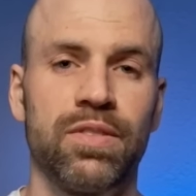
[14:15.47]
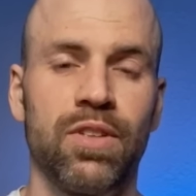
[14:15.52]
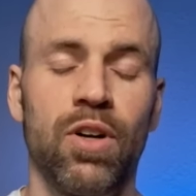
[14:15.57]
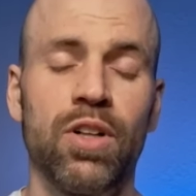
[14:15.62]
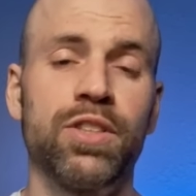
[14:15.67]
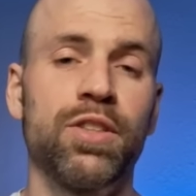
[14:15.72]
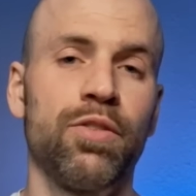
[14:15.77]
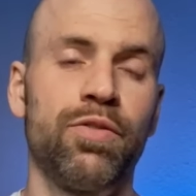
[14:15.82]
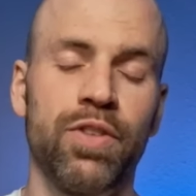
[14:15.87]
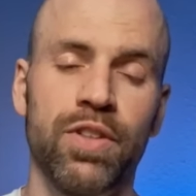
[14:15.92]

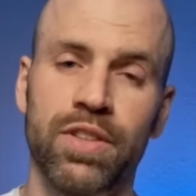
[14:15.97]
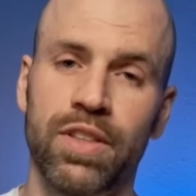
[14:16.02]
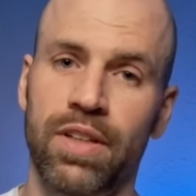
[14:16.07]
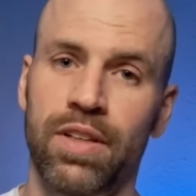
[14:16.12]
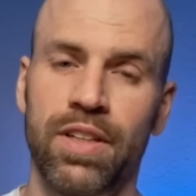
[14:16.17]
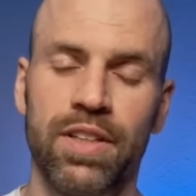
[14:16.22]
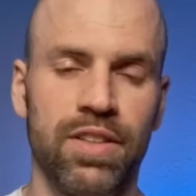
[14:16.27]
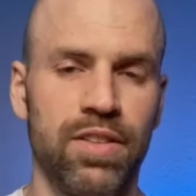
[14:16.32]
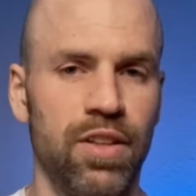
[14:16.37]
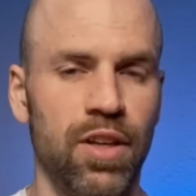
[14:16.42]
Also
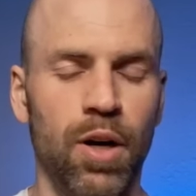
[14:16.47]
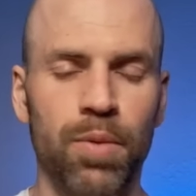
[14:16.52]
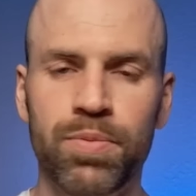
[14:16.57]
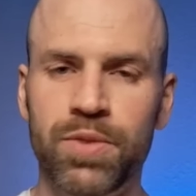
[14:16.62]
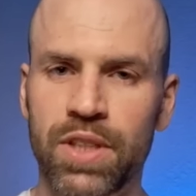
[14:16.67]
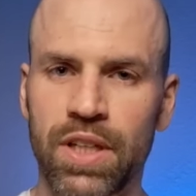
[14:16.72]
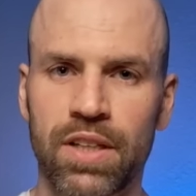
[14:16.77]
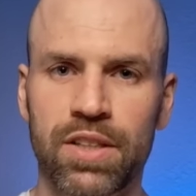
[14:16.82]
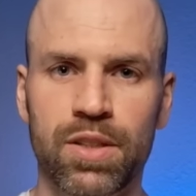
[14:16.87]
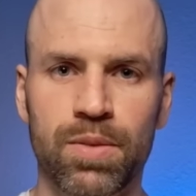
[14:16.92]
physically, the
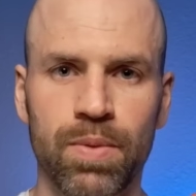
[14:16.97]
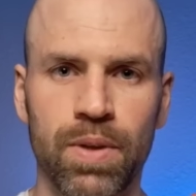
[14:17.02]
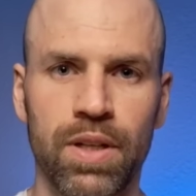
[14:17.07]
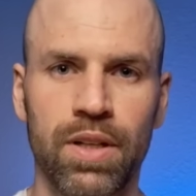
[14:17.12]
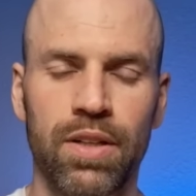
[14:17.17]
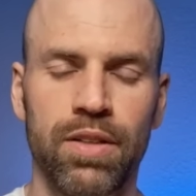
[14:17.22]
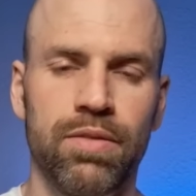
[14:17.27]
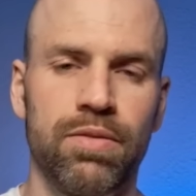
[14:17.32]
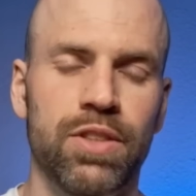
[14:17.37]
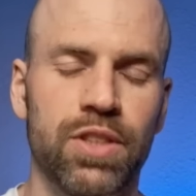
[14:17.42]
objects
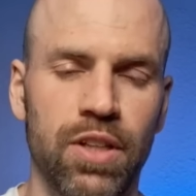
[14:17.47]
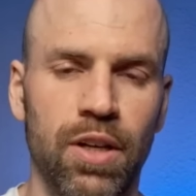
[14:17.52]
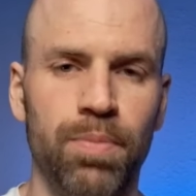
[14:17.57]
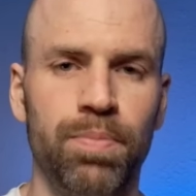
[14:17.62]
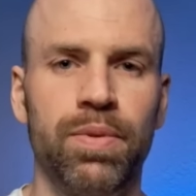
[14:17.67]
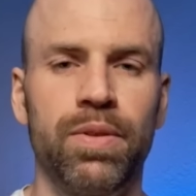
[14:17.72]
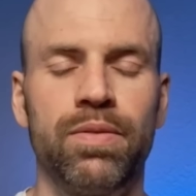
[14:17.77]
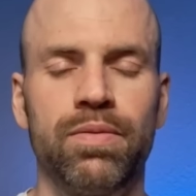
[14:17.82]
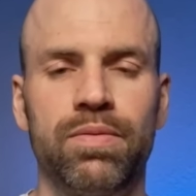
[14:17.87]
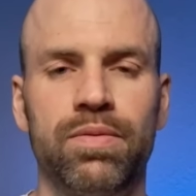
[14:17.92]
will
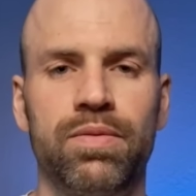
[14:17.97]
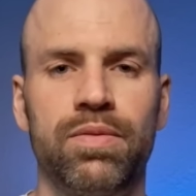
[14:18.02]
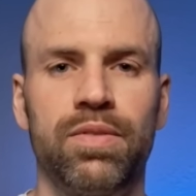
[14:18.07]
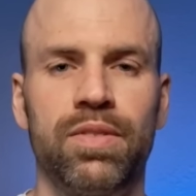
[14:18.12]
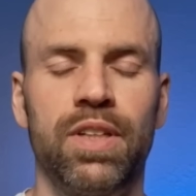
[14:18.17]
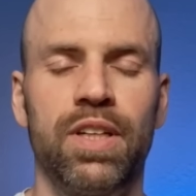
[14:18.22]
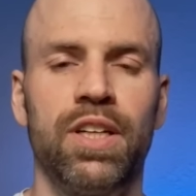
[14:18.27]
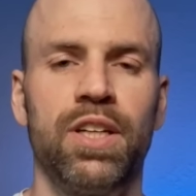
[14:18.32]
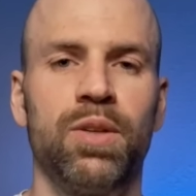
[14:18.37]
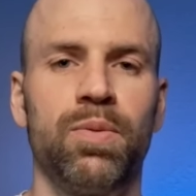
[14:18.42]
stop
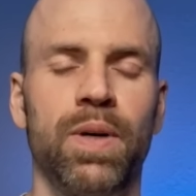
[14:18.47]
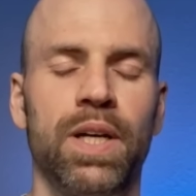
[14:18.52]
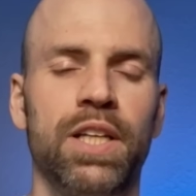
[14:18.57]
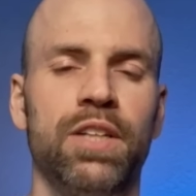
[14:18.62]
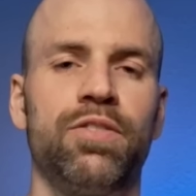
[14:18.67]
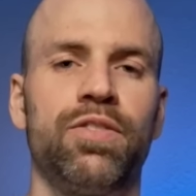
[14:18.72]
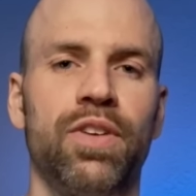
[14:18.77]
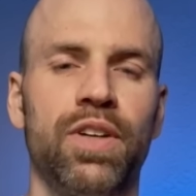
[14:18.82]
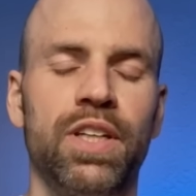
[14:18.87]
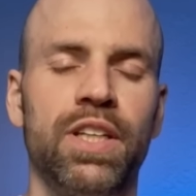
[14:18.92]
and
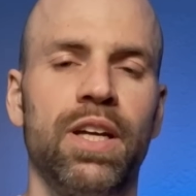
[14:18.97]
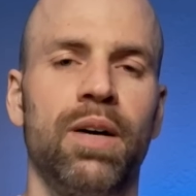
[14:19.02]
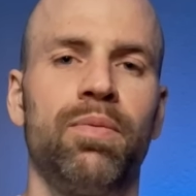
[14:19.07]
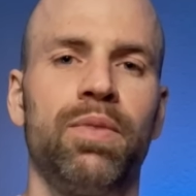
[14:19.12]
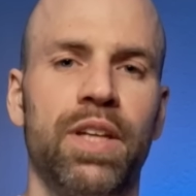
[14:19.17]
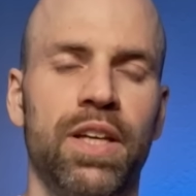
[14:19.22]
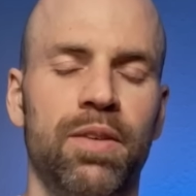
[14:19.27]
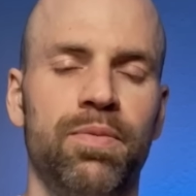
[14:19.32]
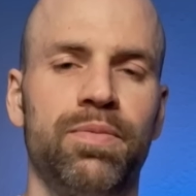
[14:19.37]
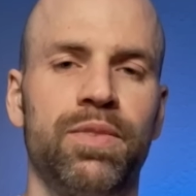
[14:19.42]
wait for
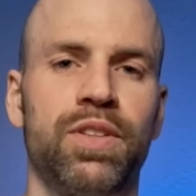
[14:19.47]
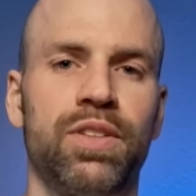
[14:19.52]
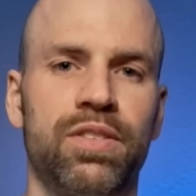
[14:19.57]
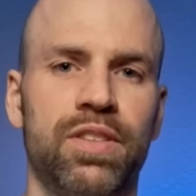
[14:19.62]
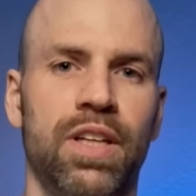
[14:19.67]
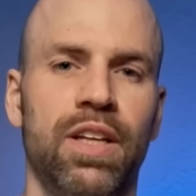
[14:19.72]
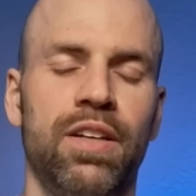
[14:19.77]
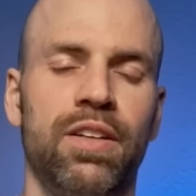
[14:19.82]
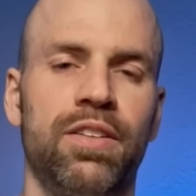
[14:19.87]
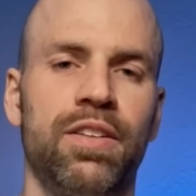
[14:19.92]
EWM to
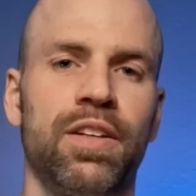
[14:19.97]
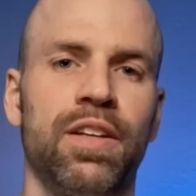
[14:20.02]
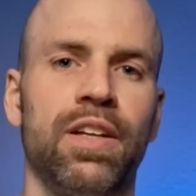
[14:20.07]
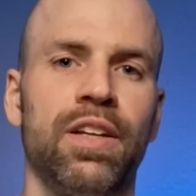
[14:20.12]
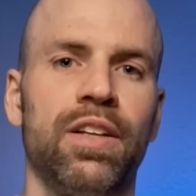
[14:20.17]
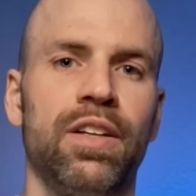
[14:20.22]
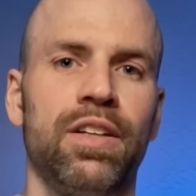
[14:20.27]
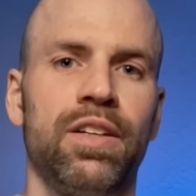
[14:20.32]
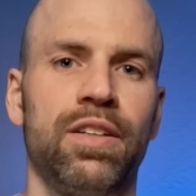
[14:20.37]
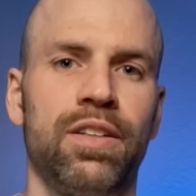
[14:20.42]
send
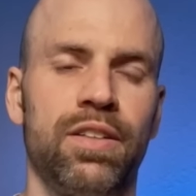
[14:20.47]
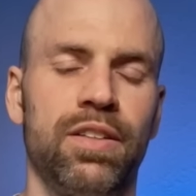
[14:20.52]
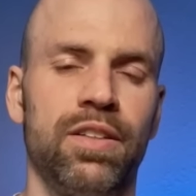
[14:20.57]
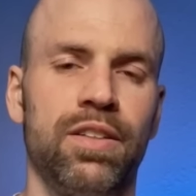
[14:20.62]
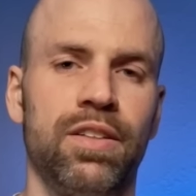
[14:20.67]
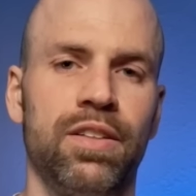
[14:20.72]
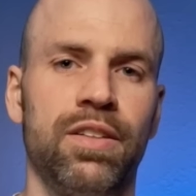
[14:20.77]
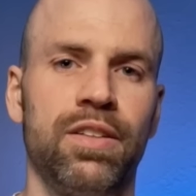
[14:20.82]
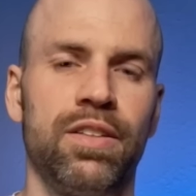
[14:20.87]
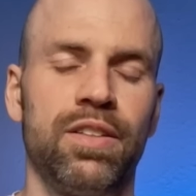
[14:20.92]

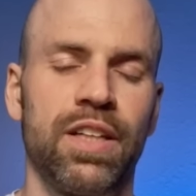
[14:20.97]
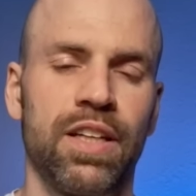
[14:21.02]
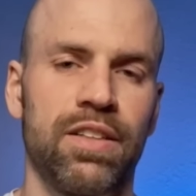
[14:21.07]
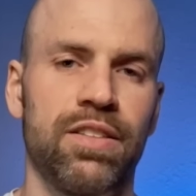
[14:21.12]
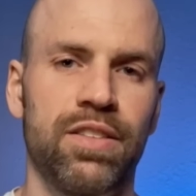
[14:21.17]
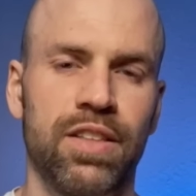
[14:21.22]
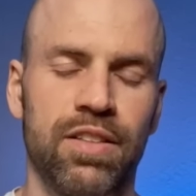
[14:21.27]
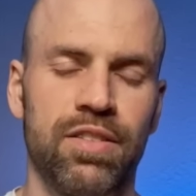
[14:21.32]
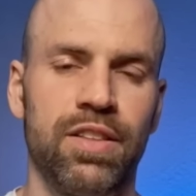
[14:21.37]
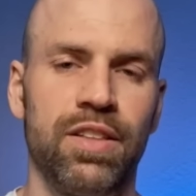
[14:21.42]

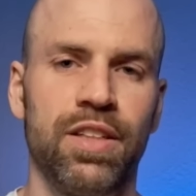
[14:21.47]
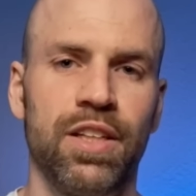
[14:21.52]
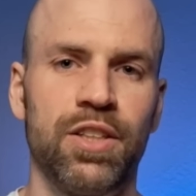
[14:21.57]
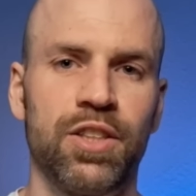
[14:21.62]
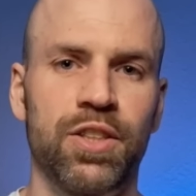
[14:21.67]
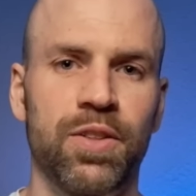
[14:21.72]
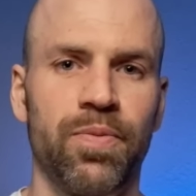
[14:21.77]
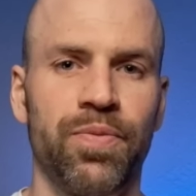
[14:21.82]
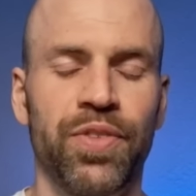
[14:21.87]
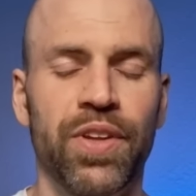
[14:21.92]
next
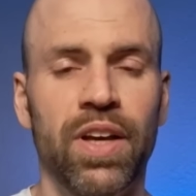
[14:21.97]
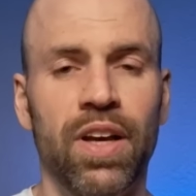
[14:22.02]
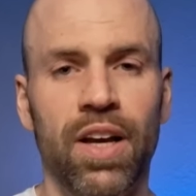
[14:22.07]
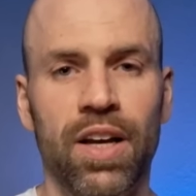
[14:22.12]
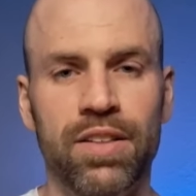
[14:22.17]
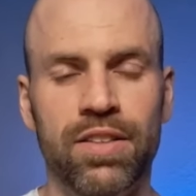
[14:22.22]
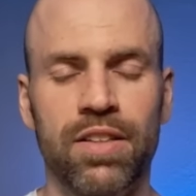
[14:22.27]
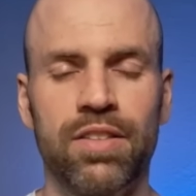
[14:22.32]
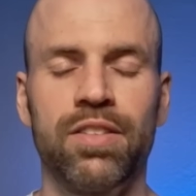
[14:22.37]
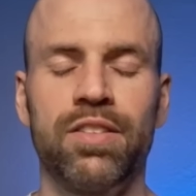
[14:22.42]
destination.
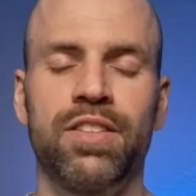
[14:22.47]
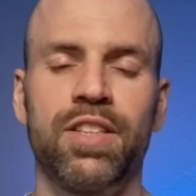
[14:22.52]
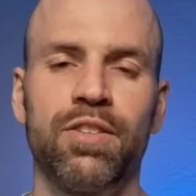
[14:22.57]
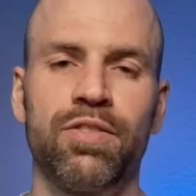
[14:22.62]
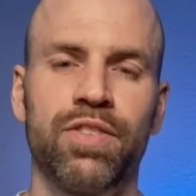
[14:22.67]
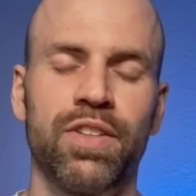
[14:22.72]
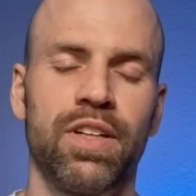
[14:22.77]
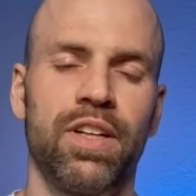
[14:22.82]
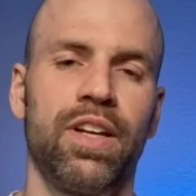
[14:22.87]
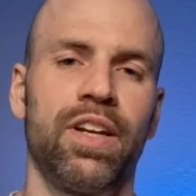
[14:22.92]
And this is
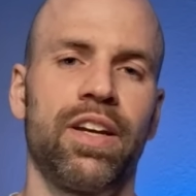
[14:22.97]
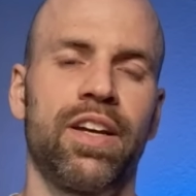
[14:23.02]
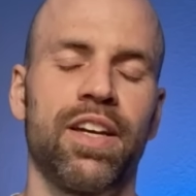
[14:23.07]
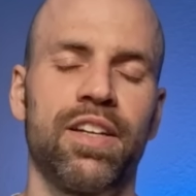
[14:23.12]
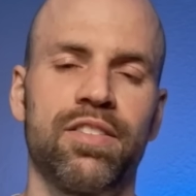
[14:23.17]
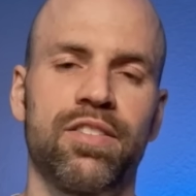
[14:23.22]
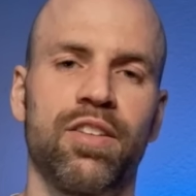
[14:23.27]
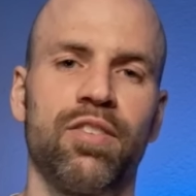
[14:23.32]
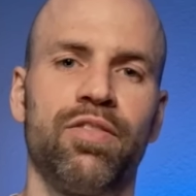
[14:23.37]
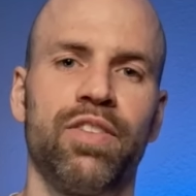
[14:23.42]
different in a
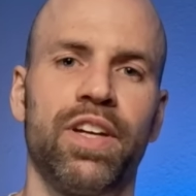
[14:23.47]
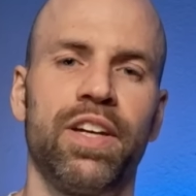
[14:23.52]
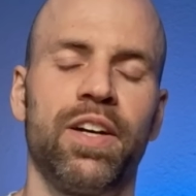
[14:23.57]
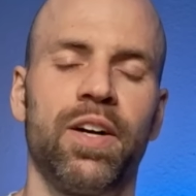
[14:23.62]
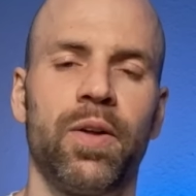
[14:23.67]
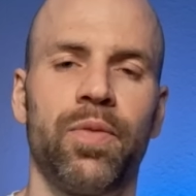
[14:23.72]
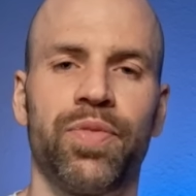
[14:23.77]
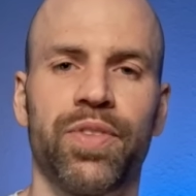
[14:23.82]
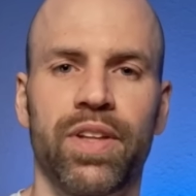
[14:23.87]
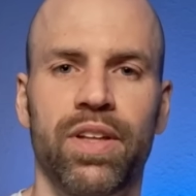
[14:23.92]
case
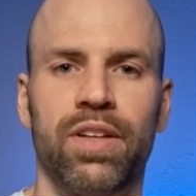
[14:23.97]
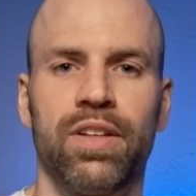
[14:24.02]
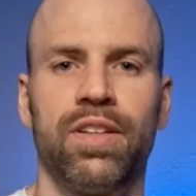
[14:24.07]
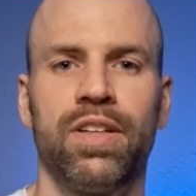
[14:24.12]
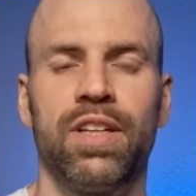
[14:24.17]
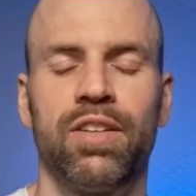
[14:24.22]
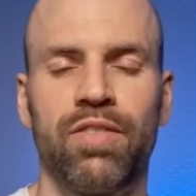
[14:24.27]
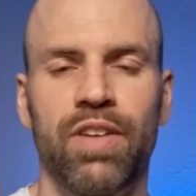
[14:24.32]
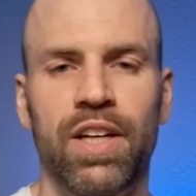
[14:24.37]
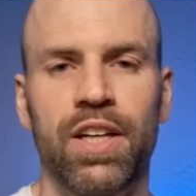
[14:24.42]
conveyor
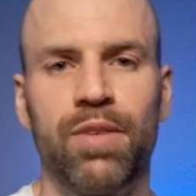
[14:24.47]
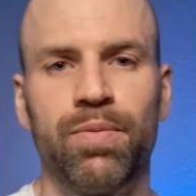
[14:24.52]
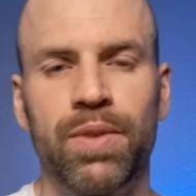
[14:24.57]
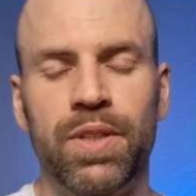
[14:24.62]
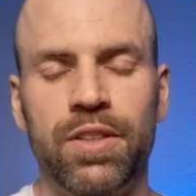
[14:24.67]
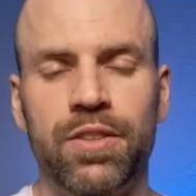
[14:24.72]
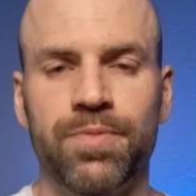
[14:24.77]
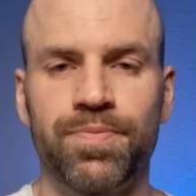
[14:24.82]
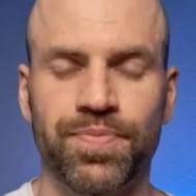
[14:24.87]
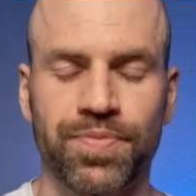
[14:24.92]

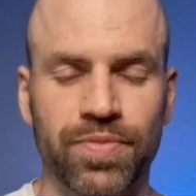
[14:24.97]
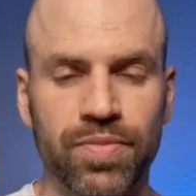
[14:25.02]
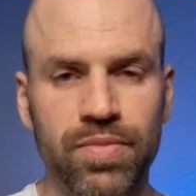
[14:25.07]
environment.